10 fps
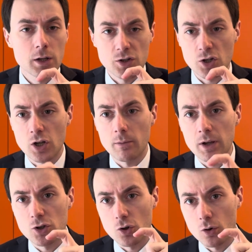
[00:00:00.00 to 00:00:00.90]
Just going to
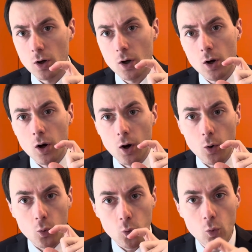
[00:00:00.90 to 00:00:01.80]
mention
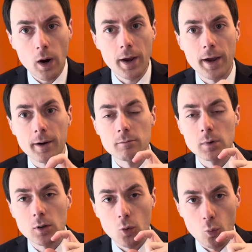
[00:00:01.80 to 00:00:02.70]
who I am,
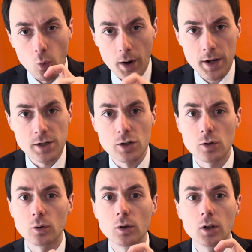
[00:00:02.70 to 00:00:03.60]
what I do,